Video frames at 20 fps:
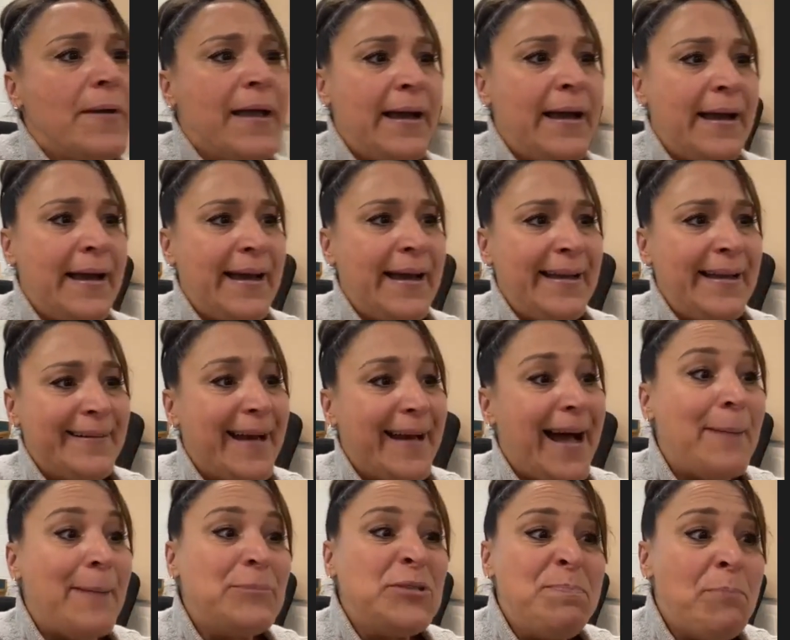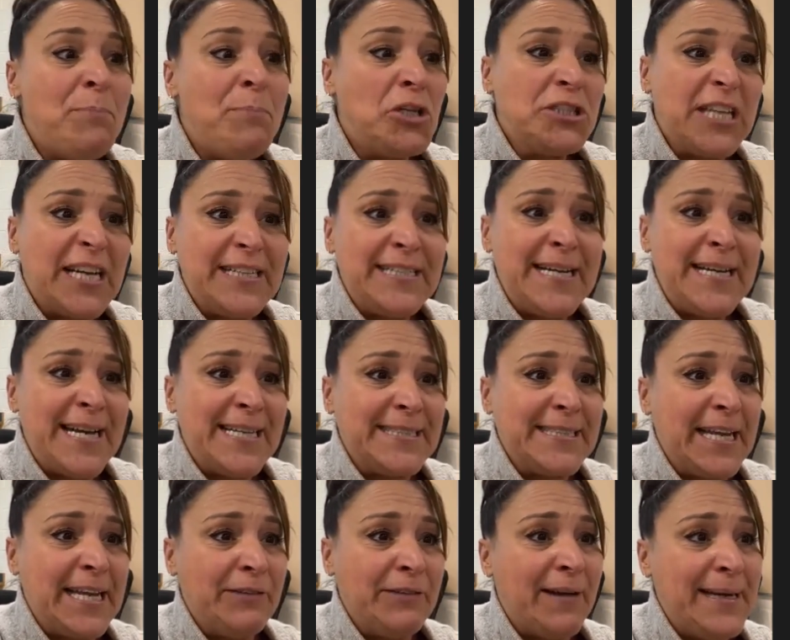Okay, I'm
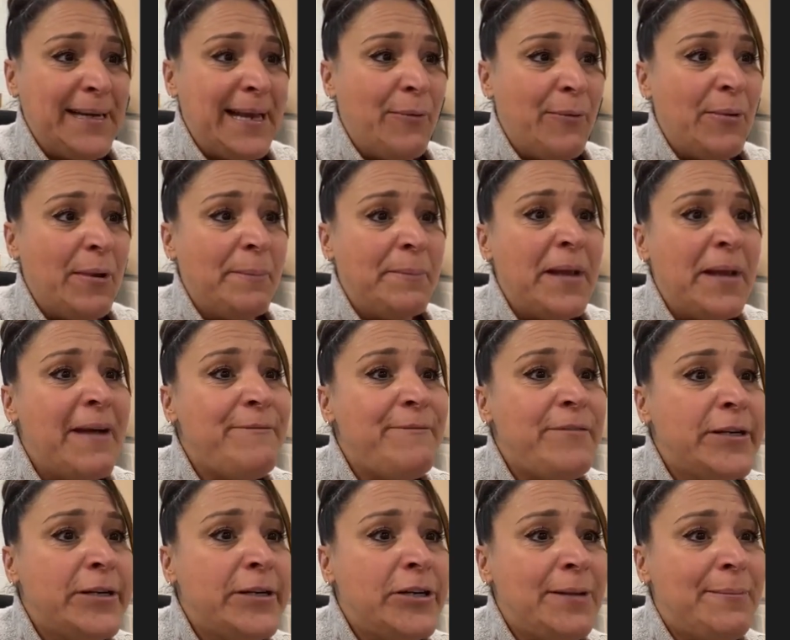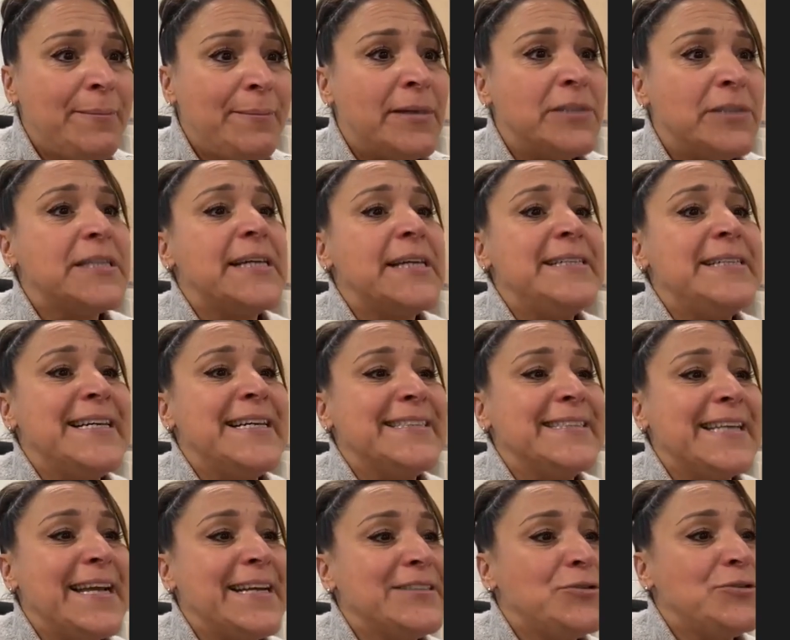multitasking right now, and I'm not very good at
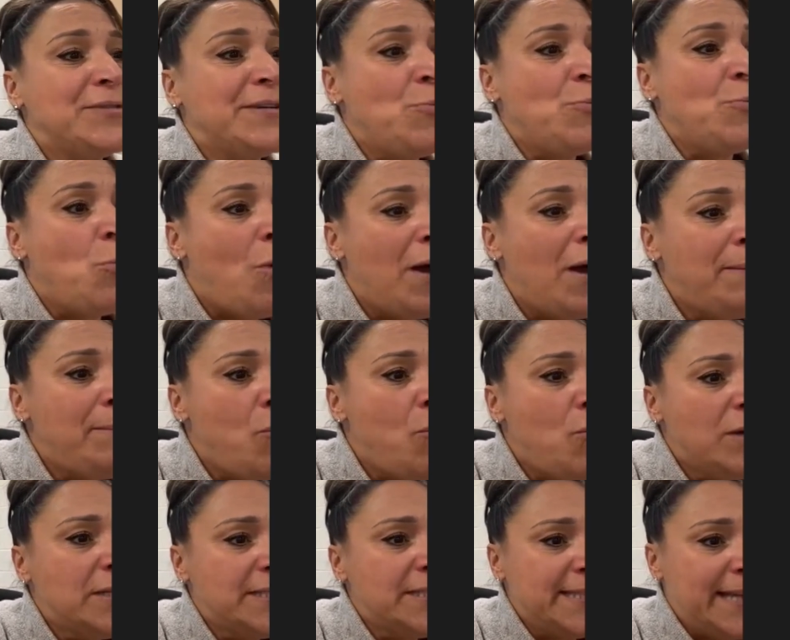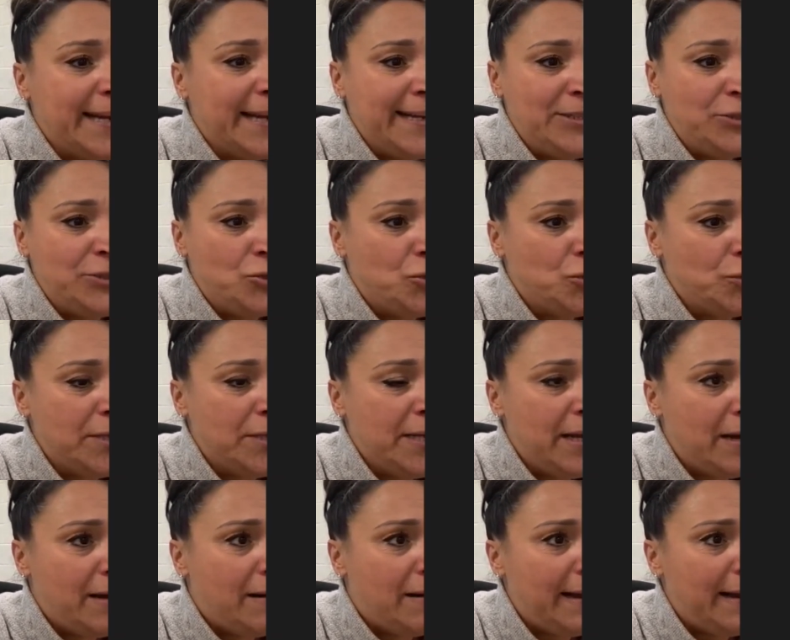multitasking. So one more second,
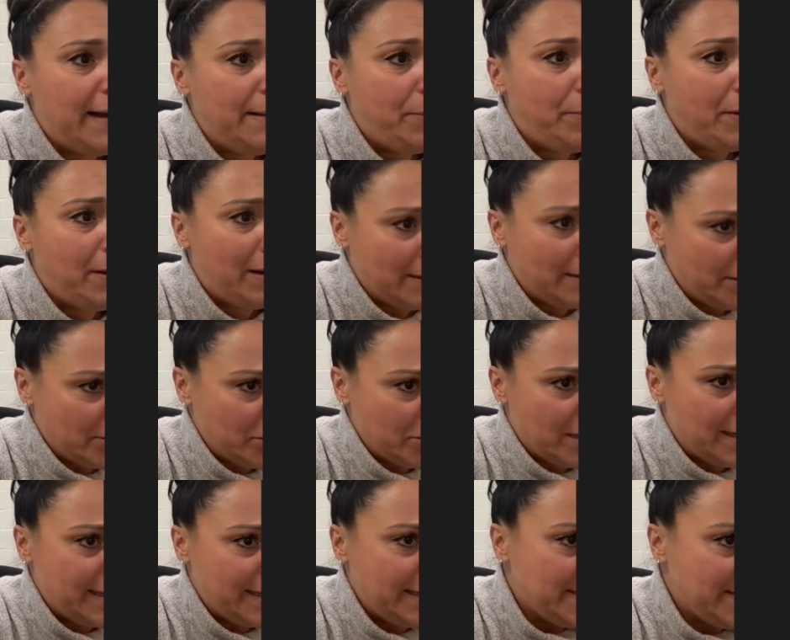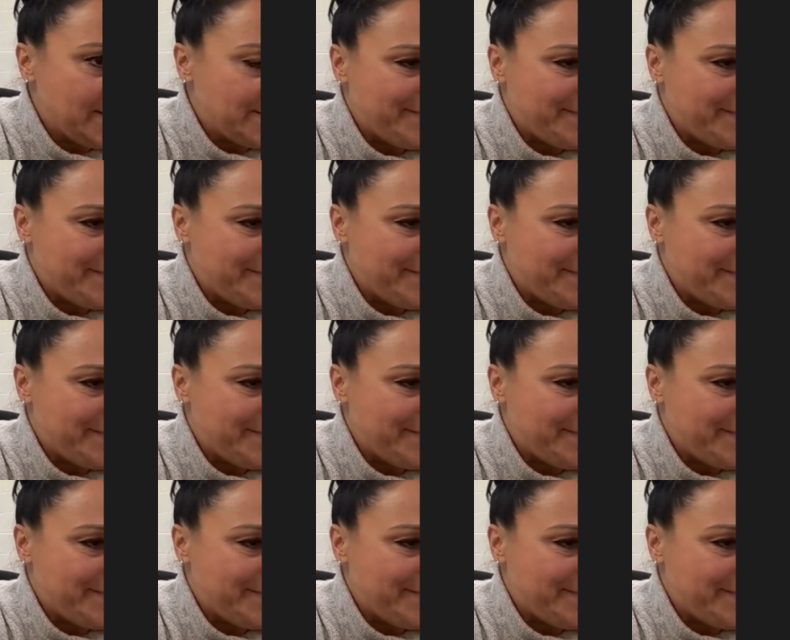Julia, I apologize.